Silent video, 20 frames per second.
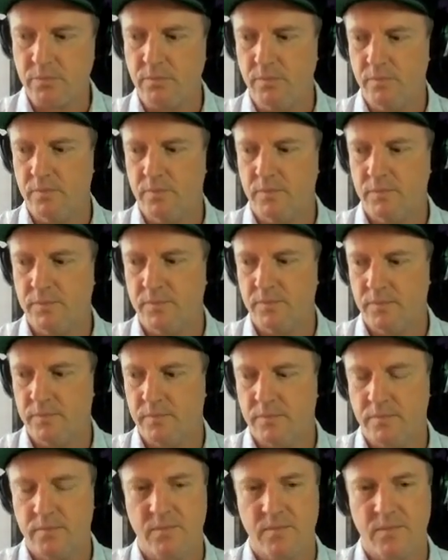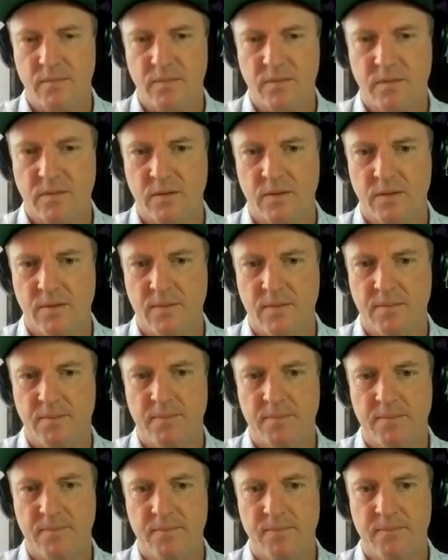
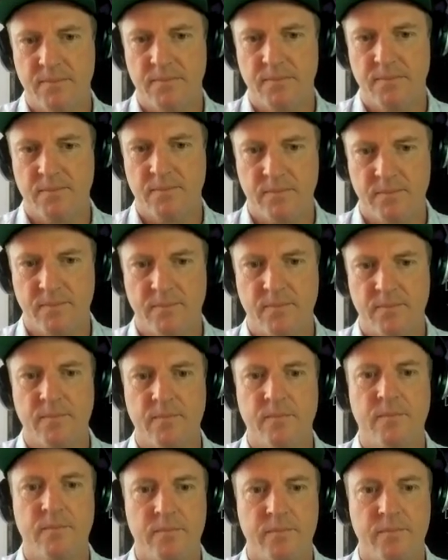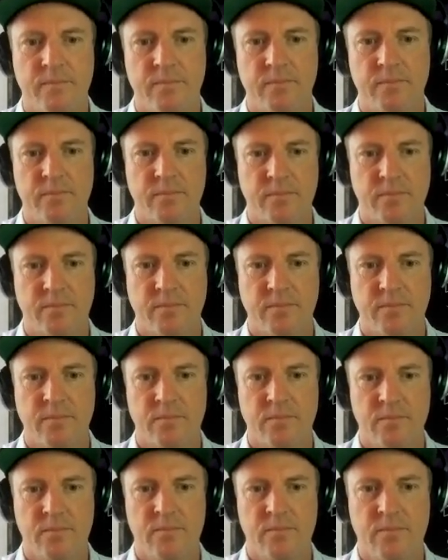
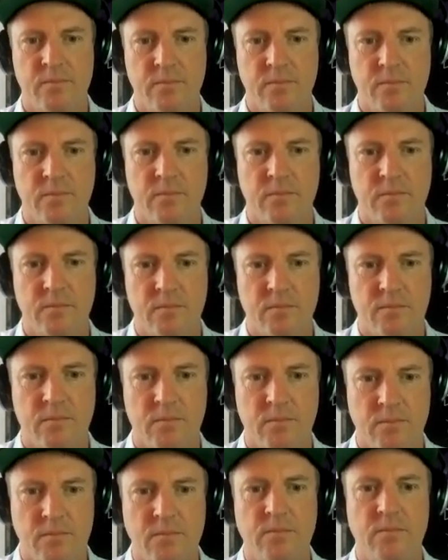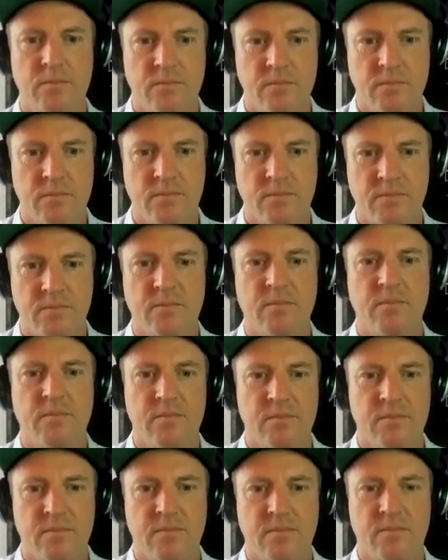
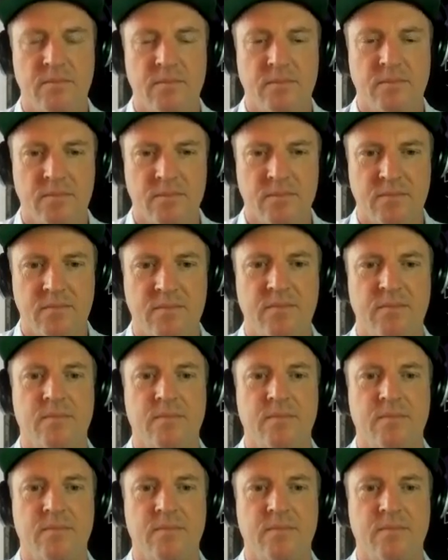The person shown says nothing.